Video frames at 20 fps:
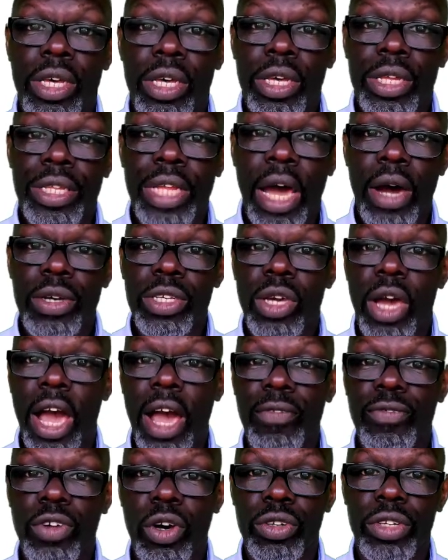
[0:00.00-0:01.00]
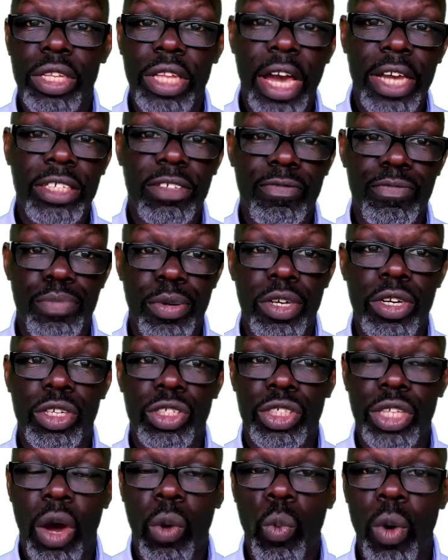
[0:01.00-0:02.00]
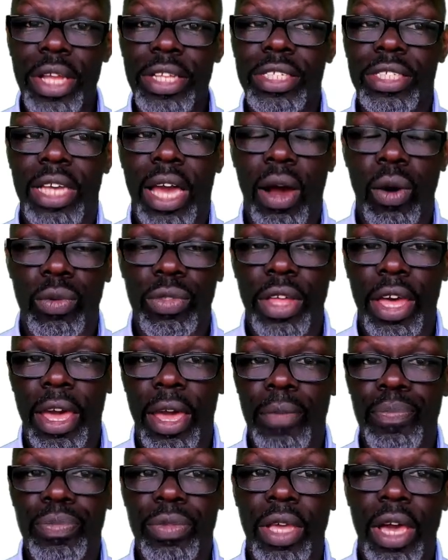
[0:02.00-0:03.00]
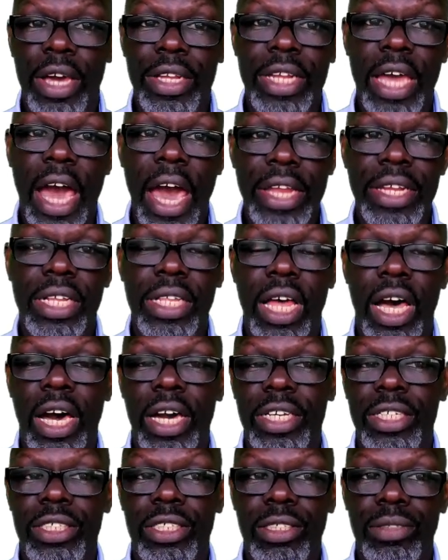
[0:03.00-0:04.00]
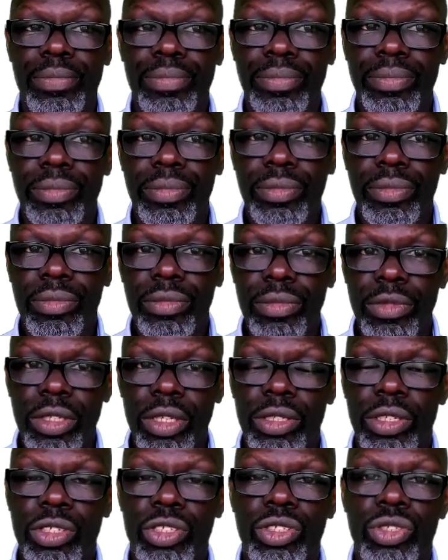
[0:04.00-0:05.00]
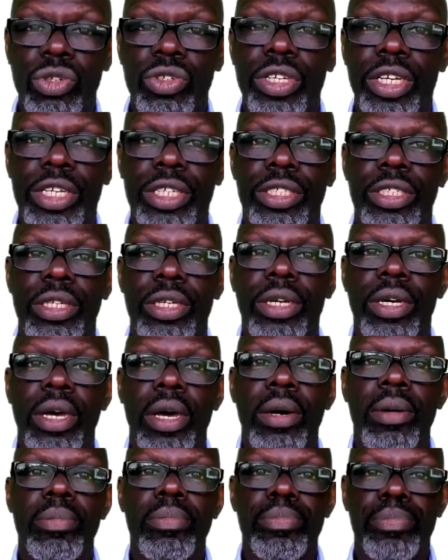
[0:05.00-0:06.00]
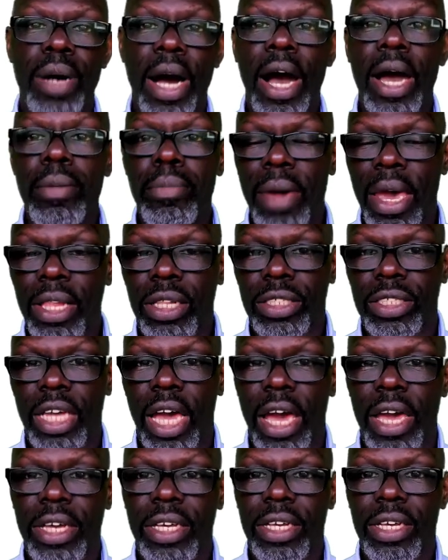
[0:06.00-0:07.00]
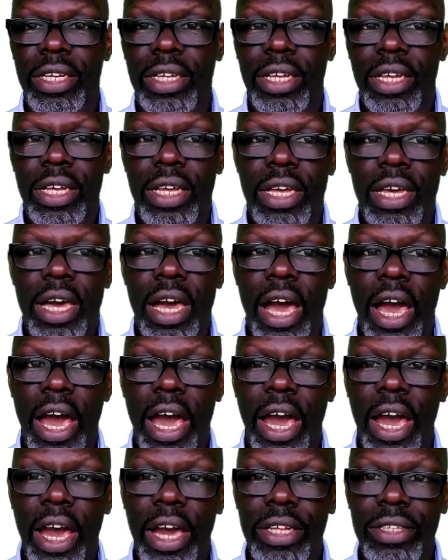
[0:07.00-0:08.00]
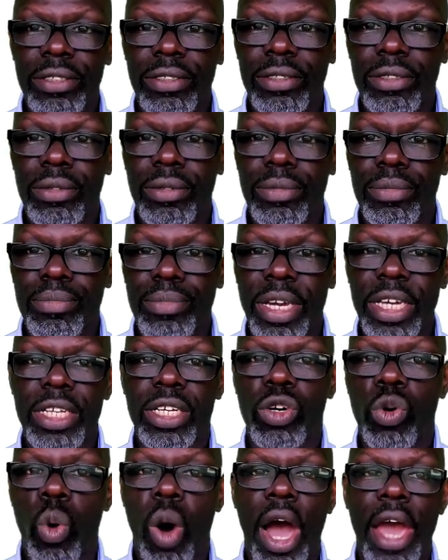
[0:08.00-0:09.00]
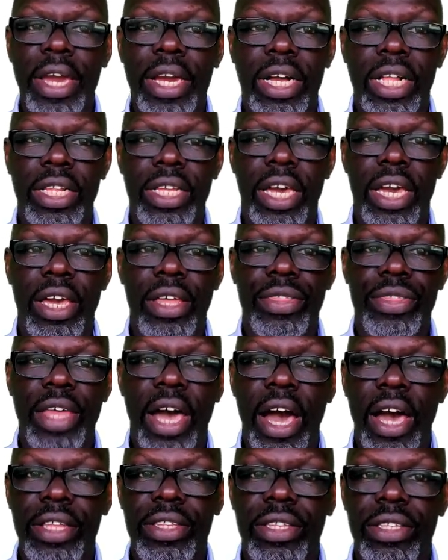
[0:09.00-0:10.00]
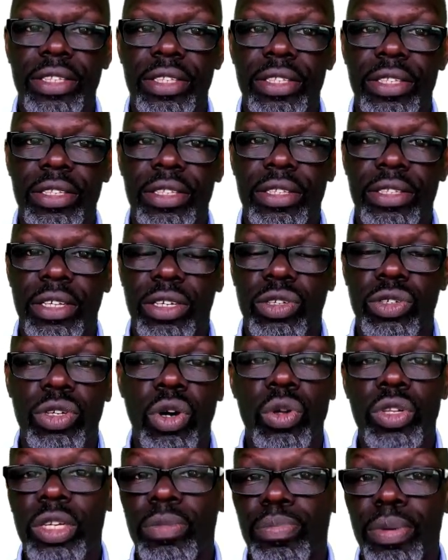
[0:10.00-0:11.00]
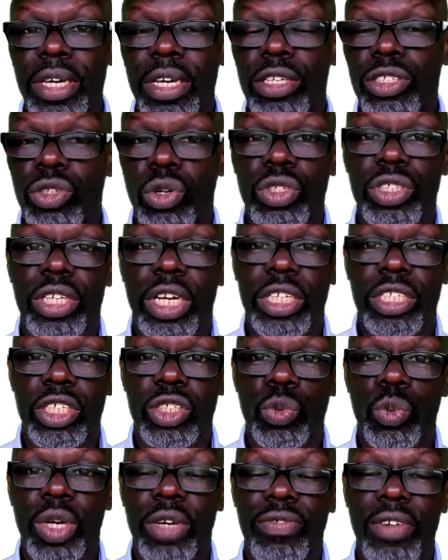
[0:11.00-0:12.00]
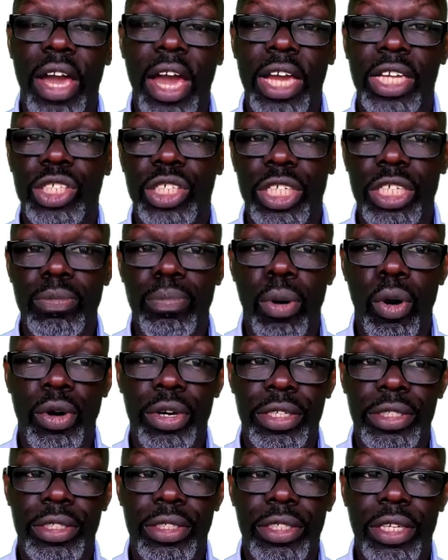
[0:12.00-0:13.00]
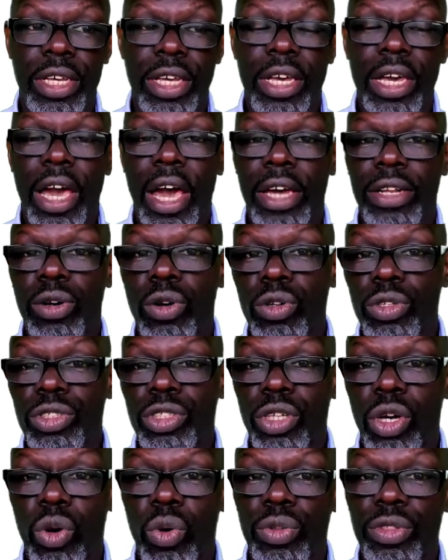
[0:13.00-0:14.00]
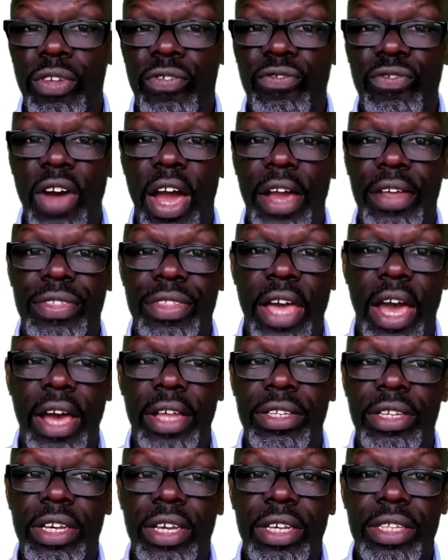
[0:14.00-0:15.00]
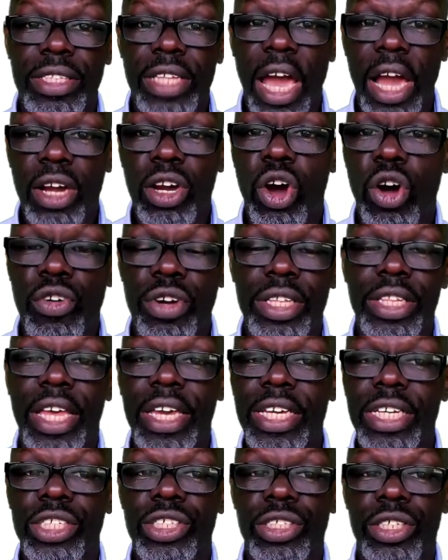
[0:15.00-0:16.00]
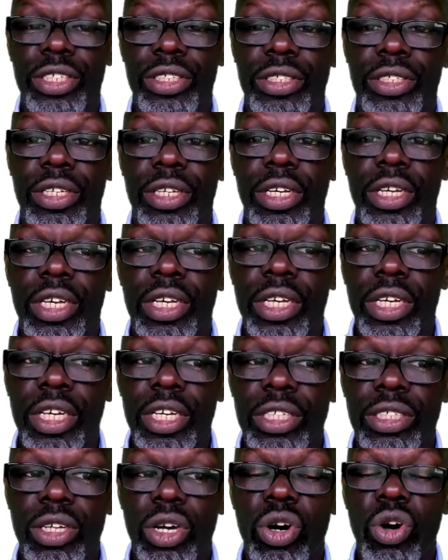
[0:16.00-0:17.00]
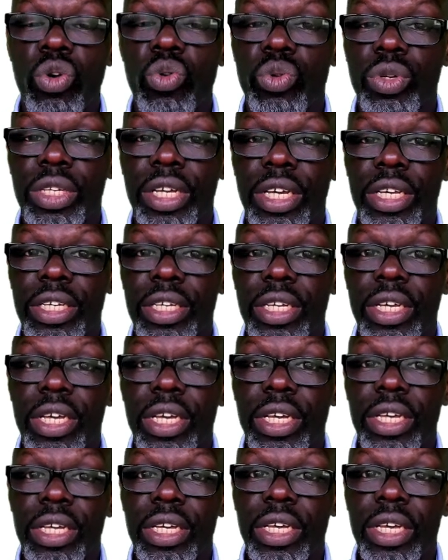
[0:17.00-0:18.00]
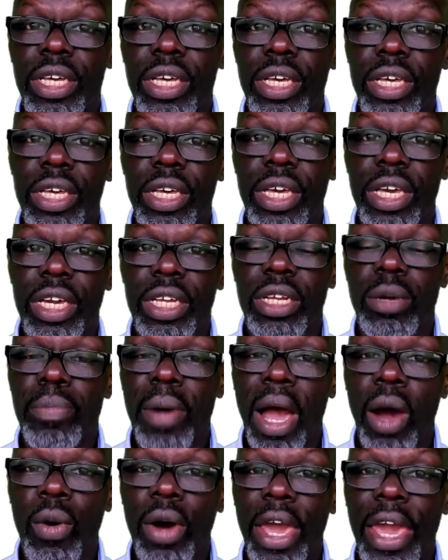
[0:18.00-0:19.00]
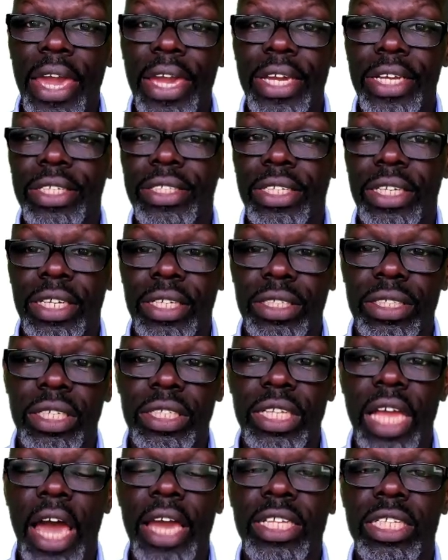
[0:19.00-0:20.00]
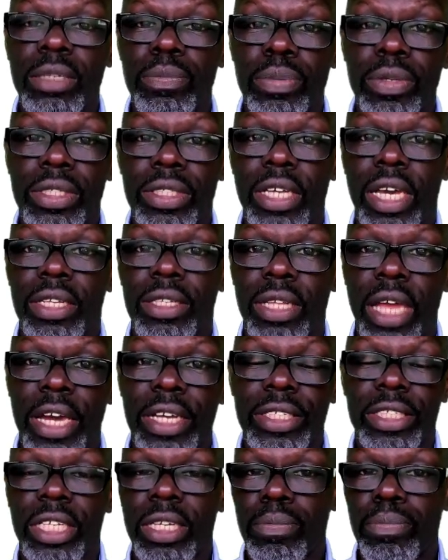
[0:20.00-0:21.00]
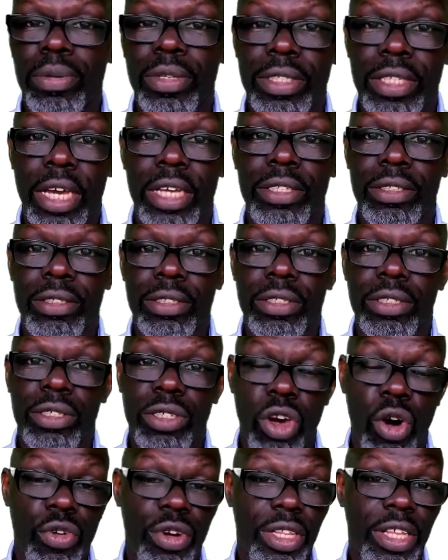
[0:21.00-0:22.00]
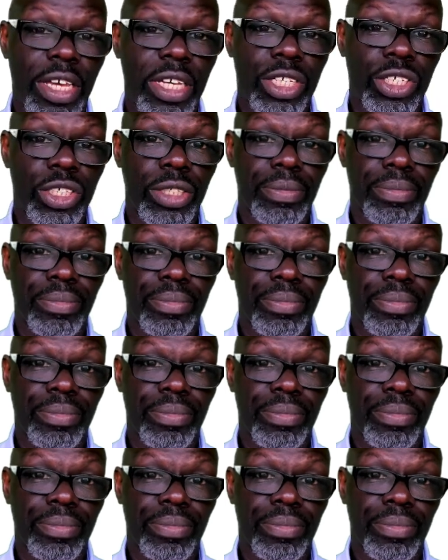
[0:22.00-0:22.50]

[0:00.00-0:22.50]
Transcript: Now, you have got the likes of Birch that went out there and analysed the studies by Melzack and made it quite clear that they could only be associated with Ashi points, and also the fact that that correlation is only in about 18 to 19% correlation.